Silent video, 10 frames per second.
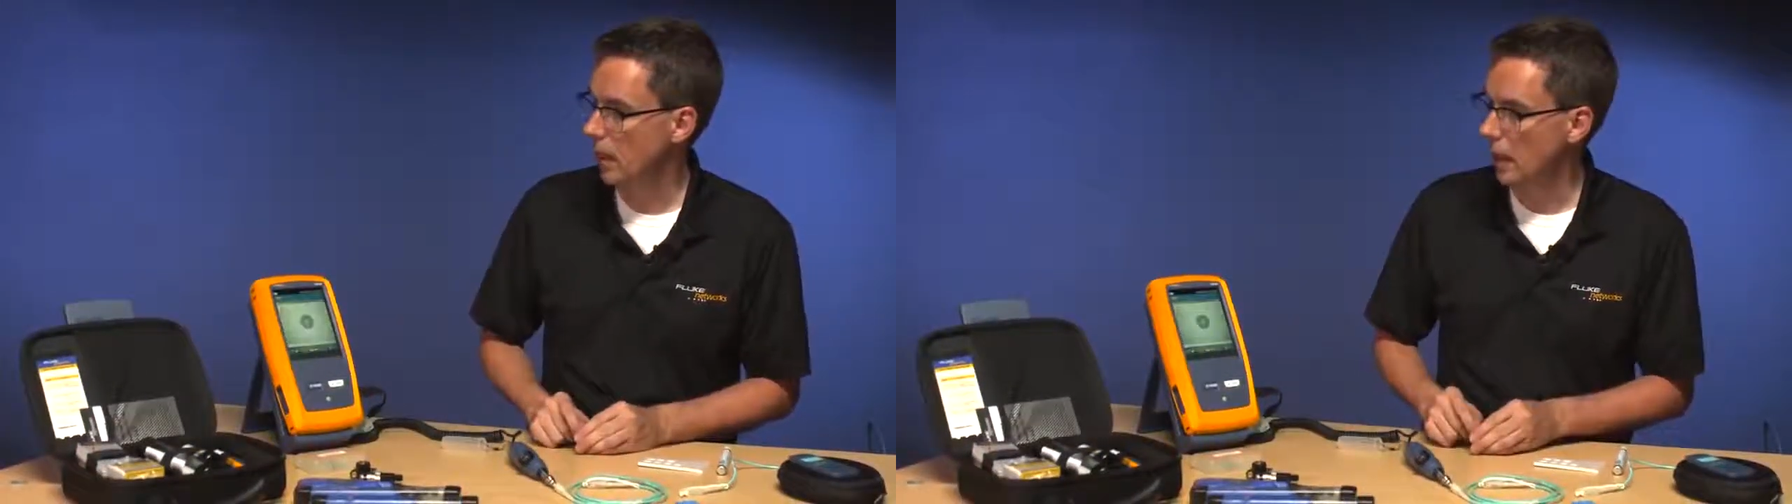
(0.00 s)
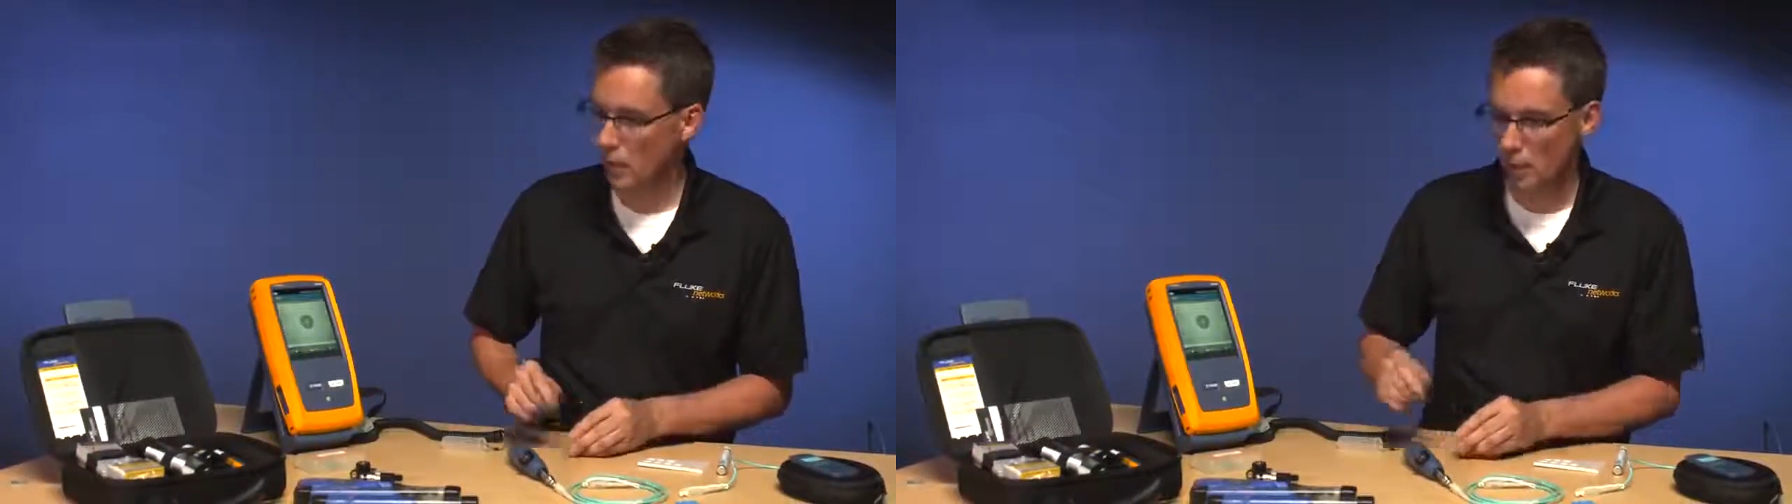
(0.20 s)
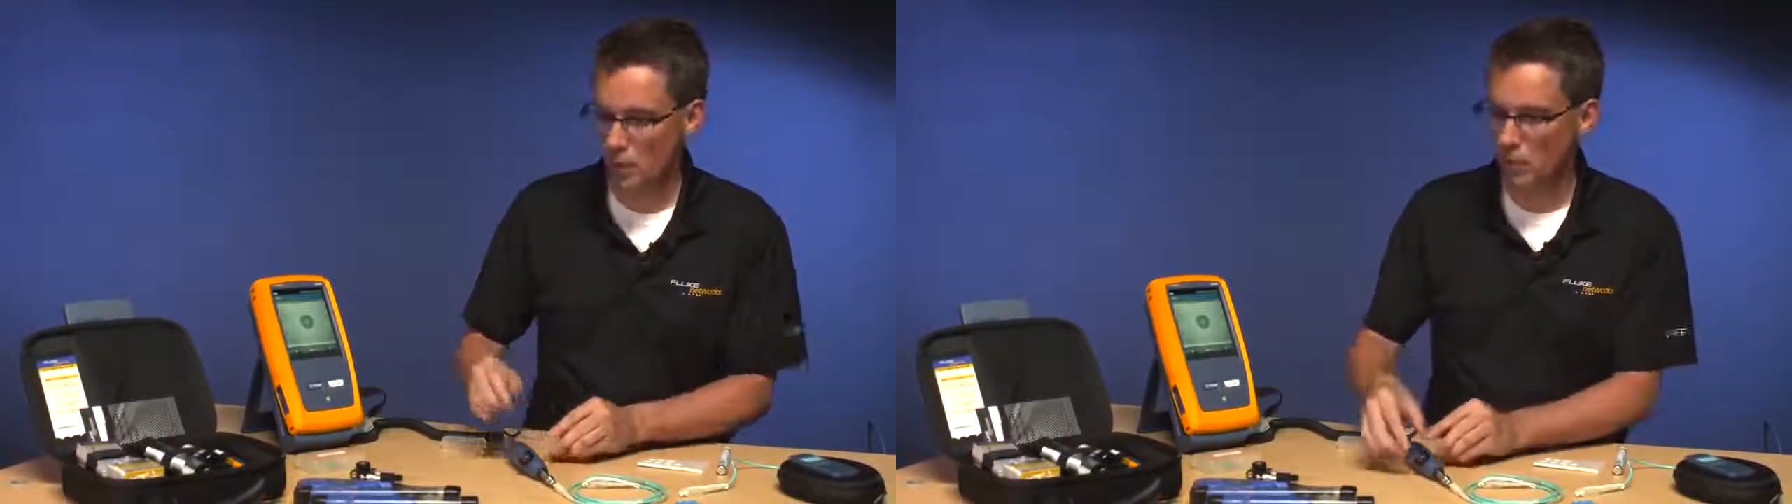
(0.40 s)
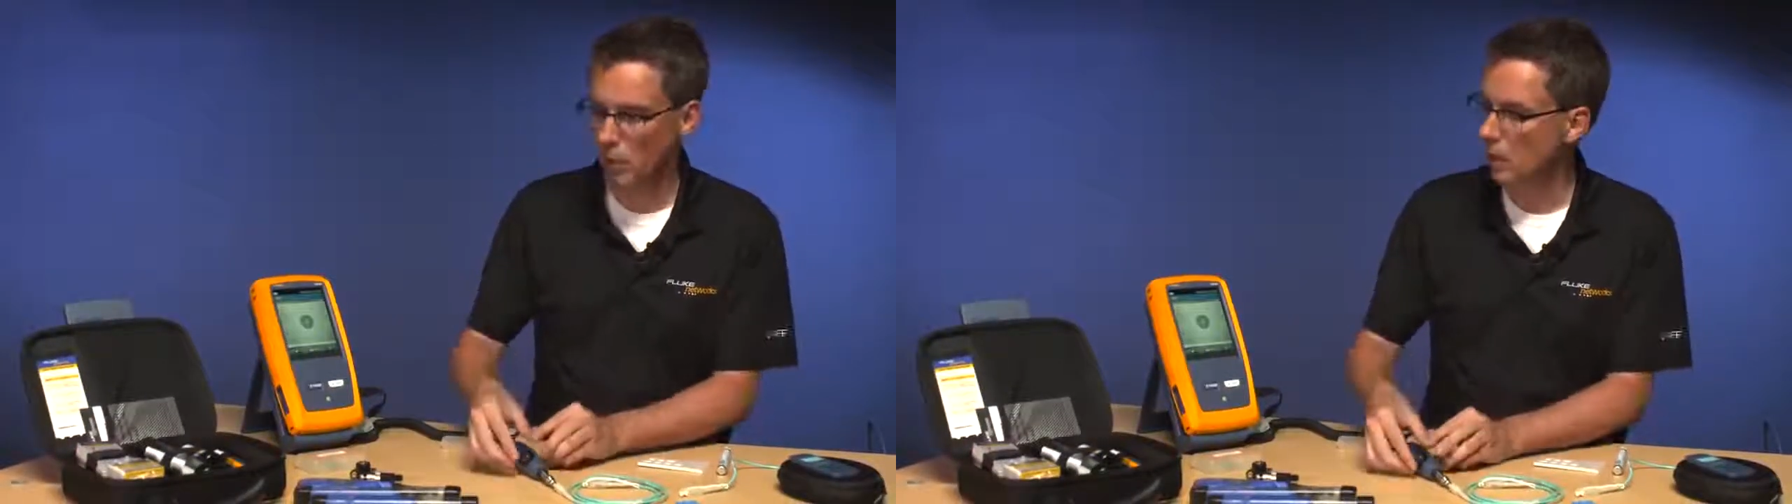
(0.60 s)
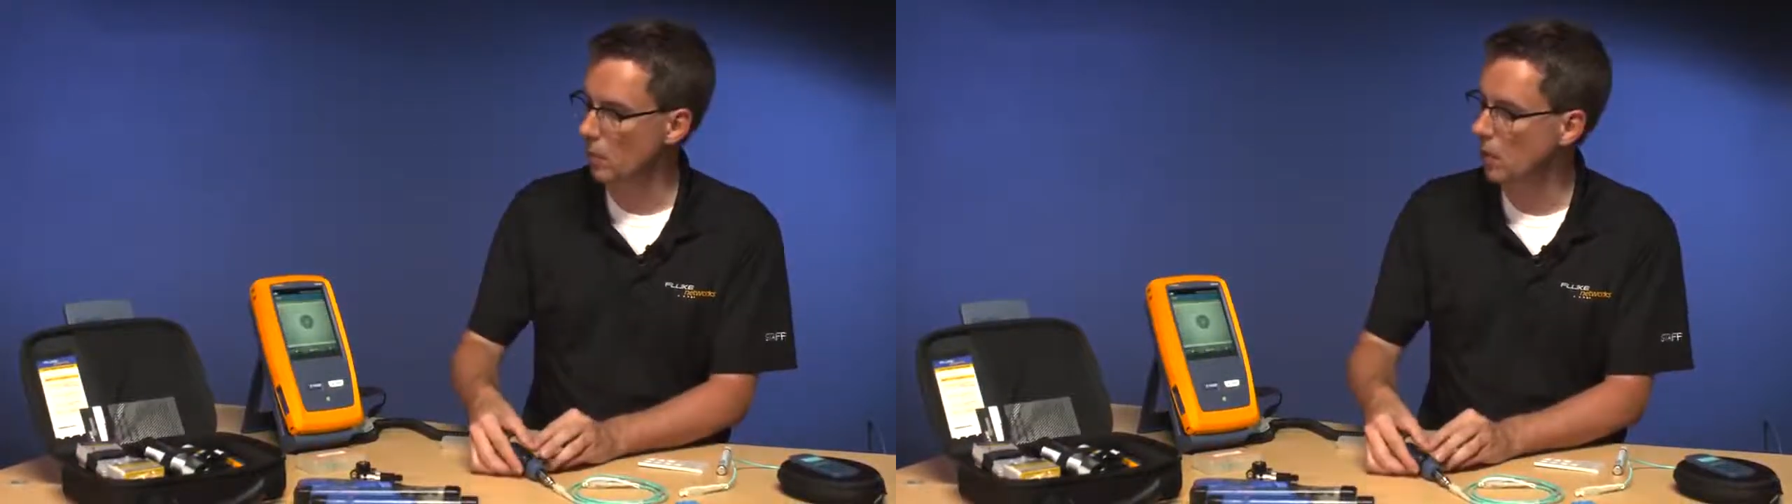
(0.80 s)
It's going to
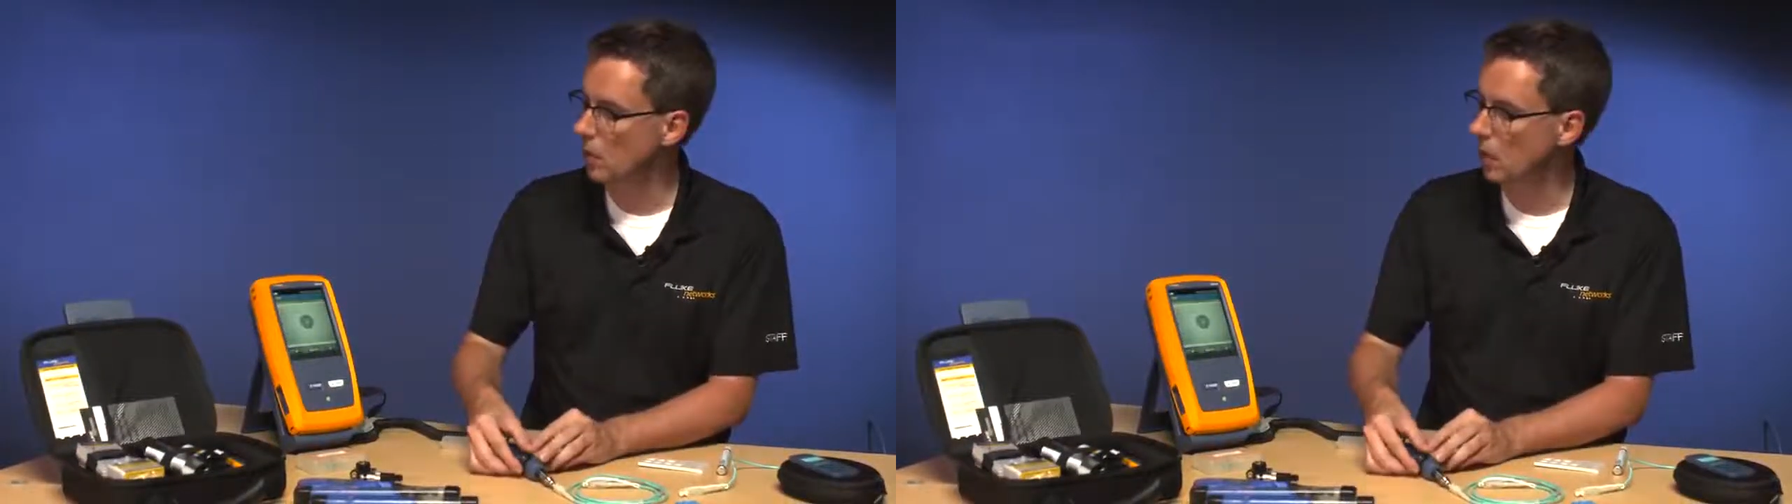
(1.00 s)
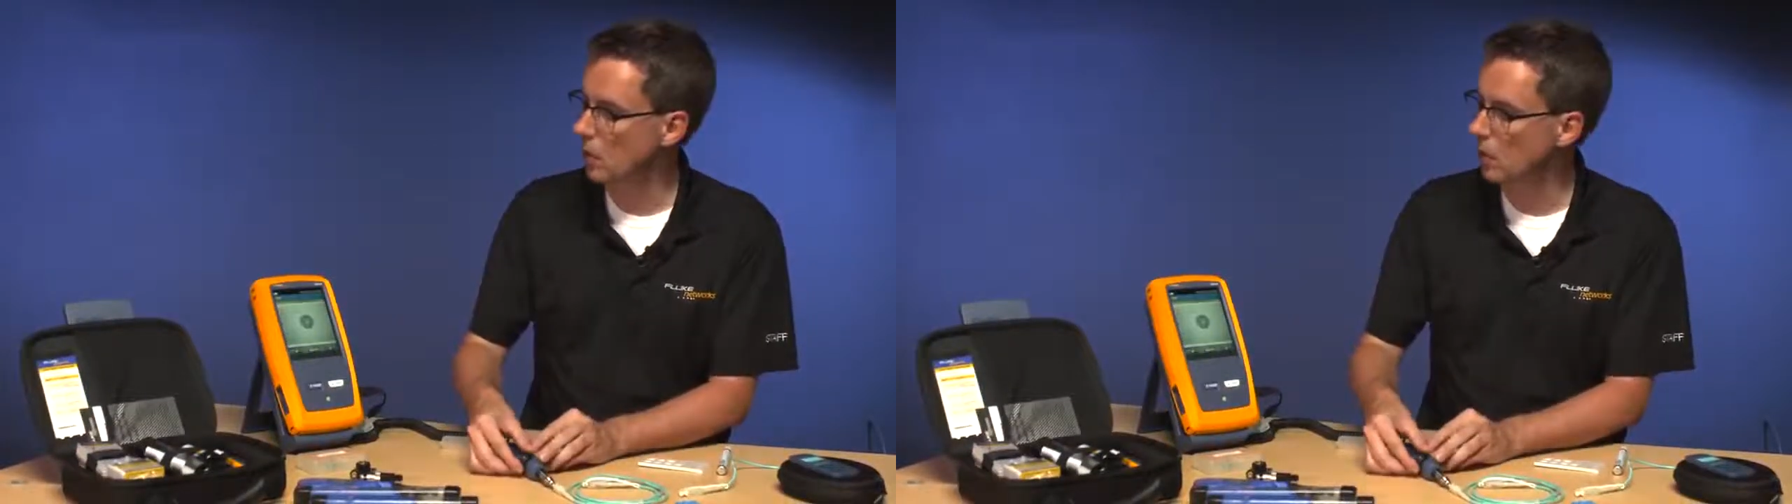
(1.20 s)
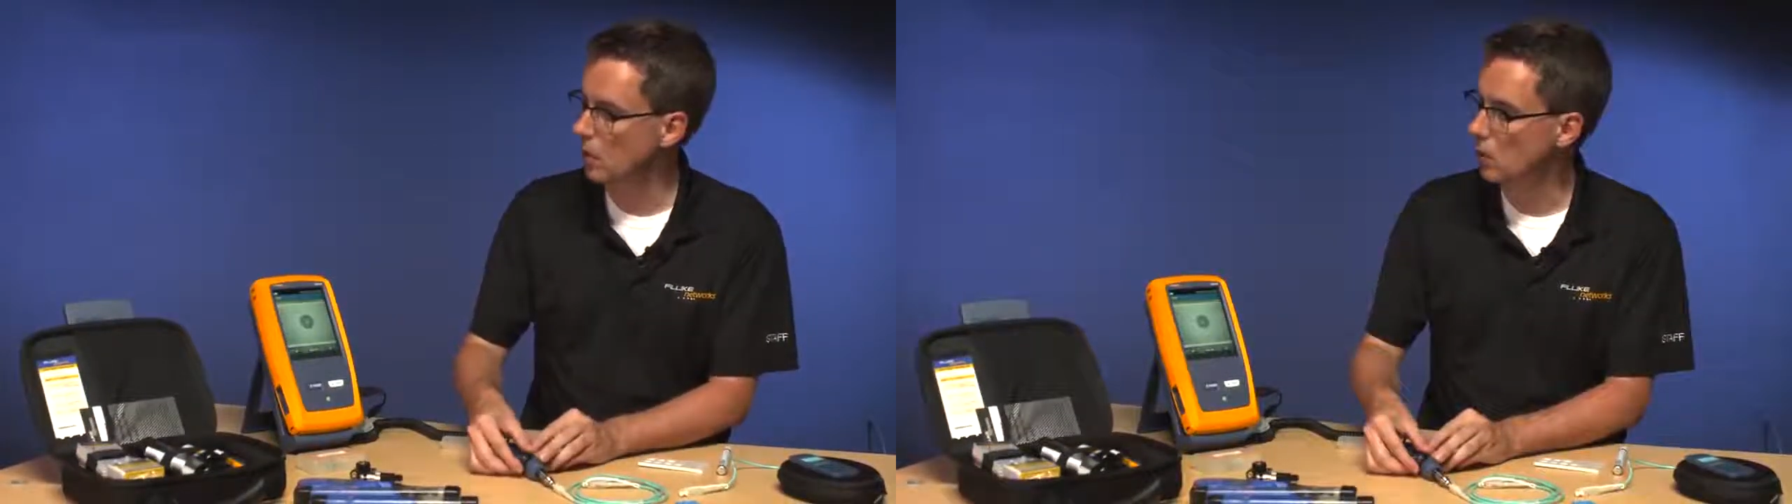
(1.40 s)
bring up the image. I'll